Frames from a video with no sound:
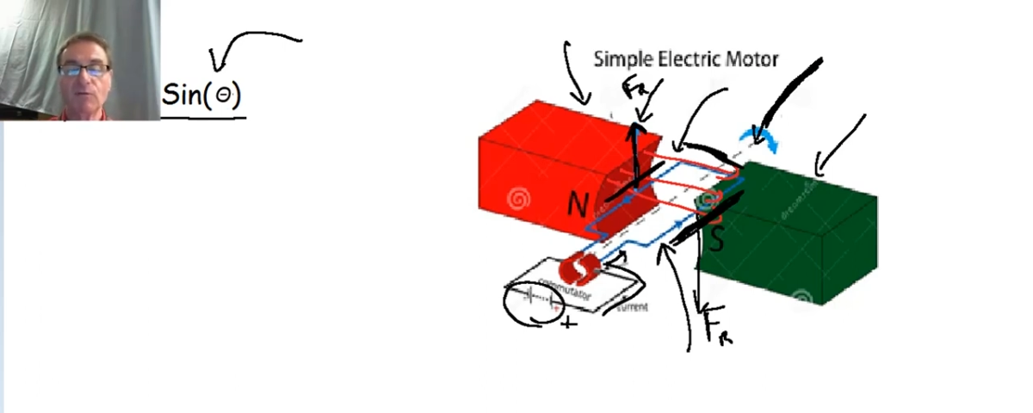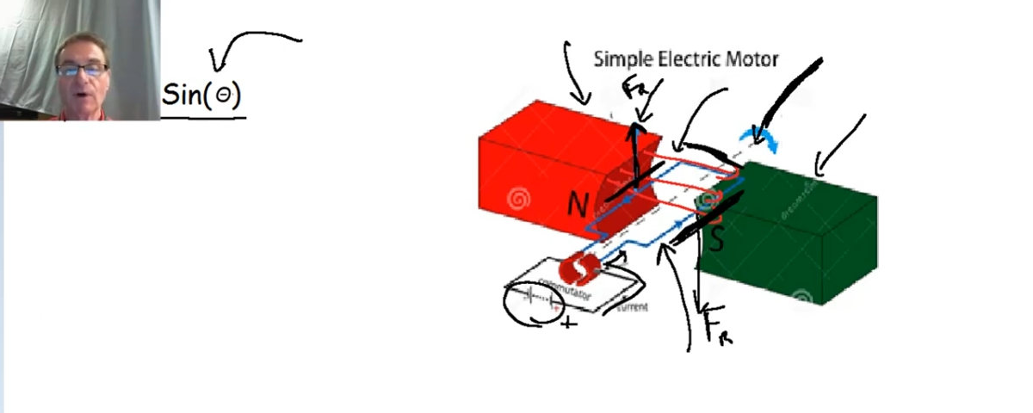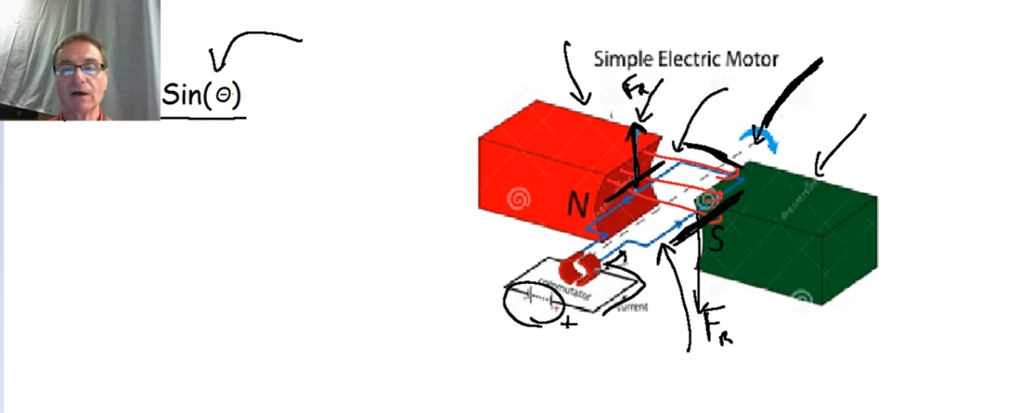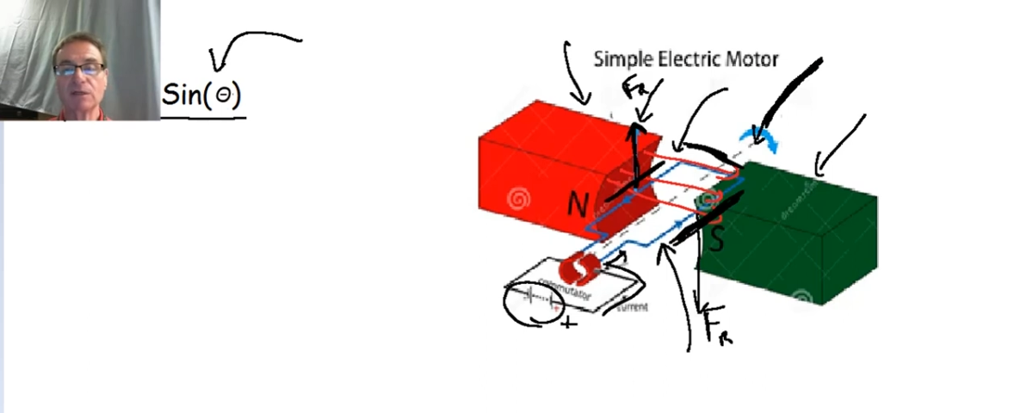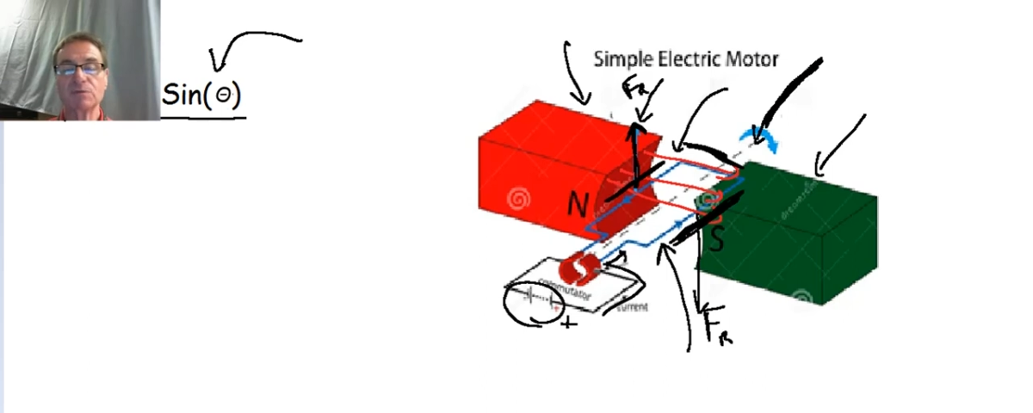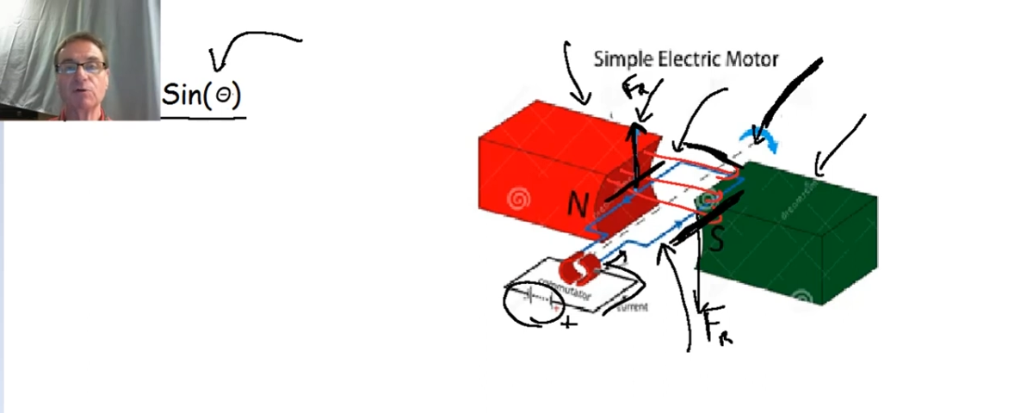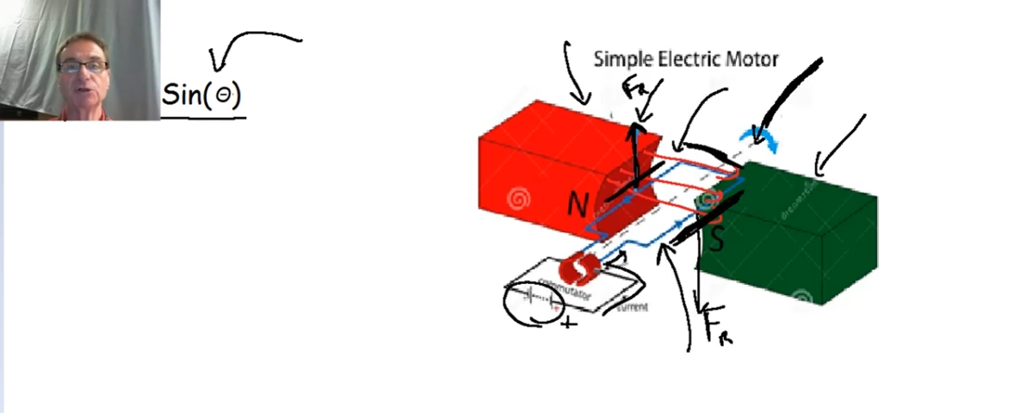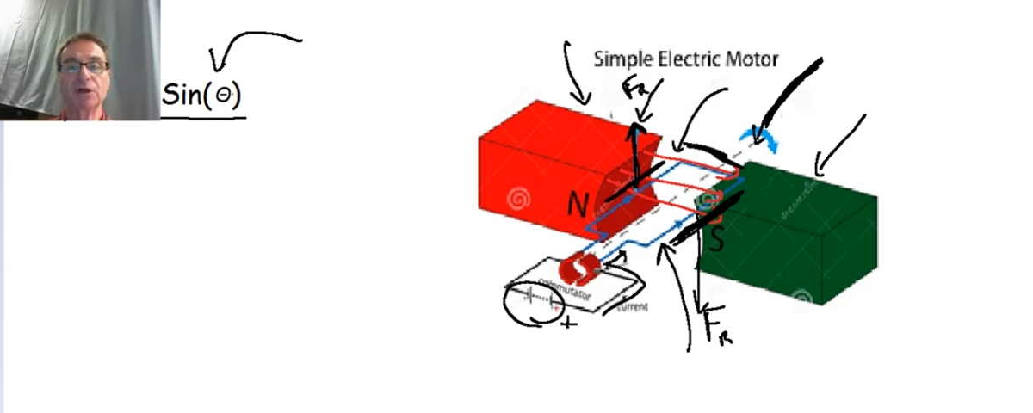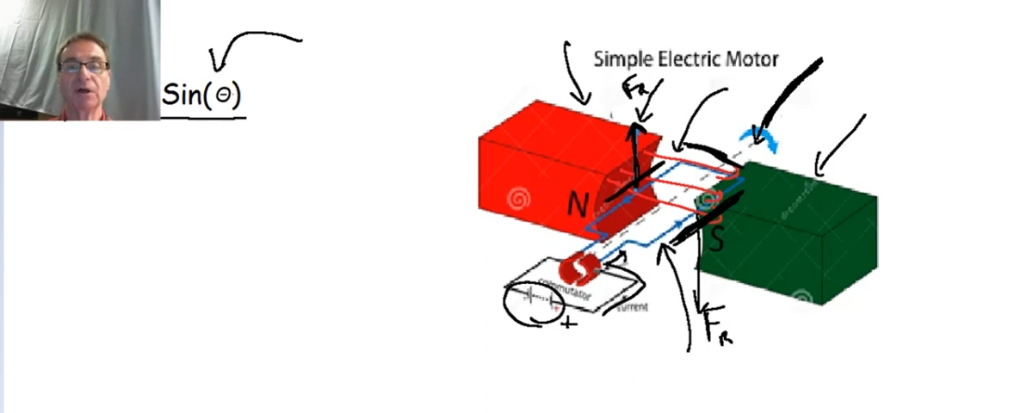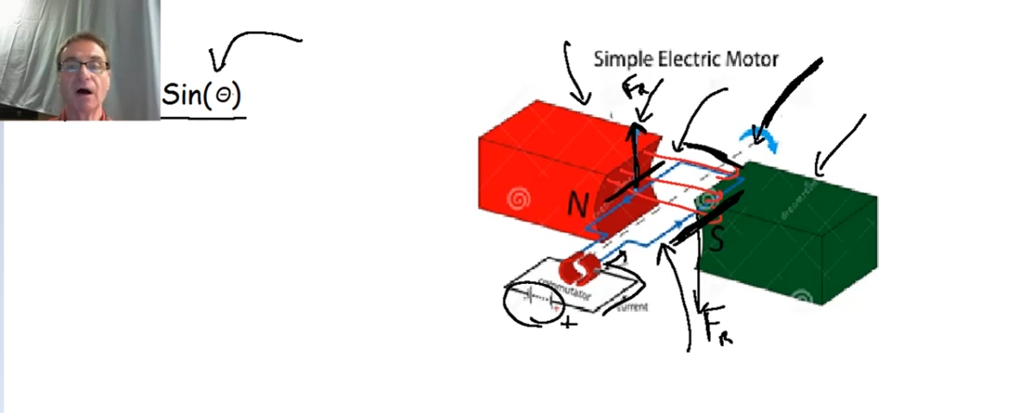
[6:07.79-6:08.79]
wire is
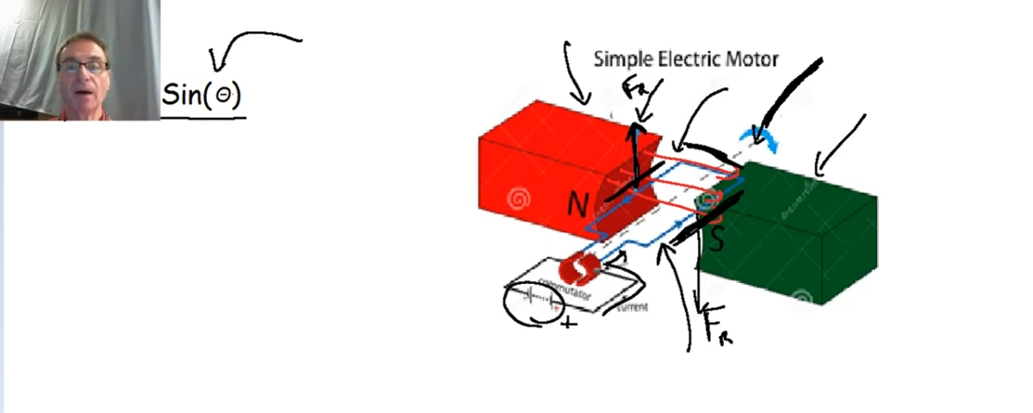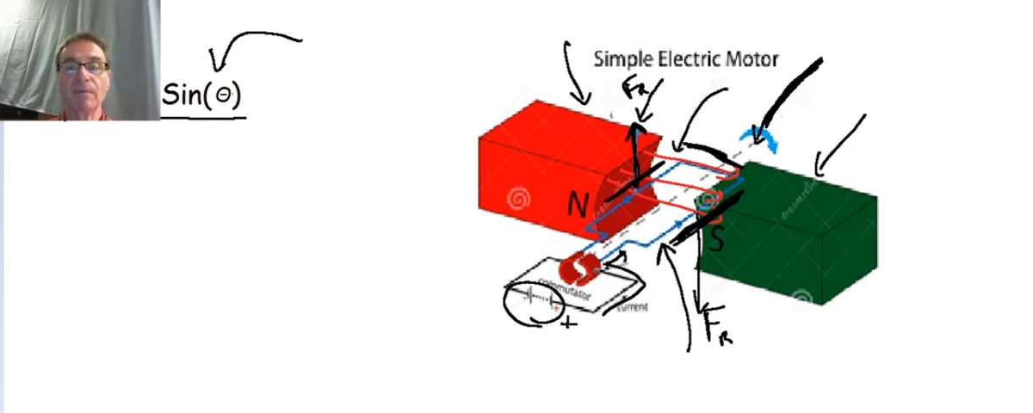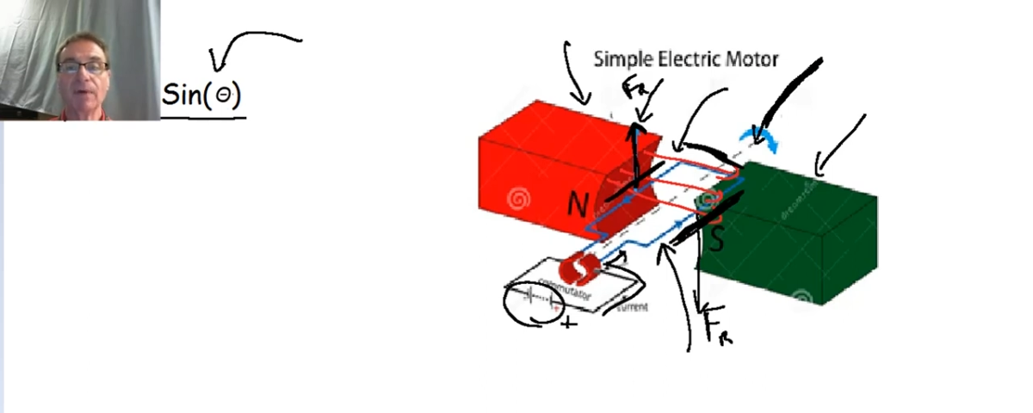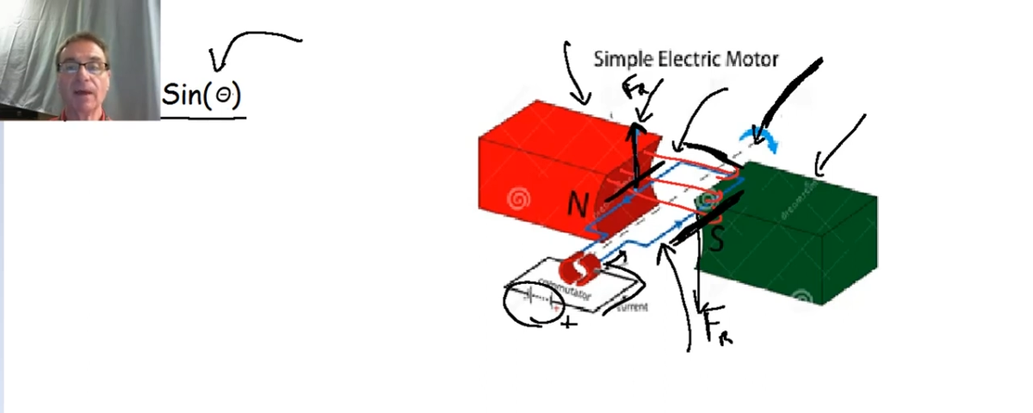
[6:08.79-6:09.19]
pushing up.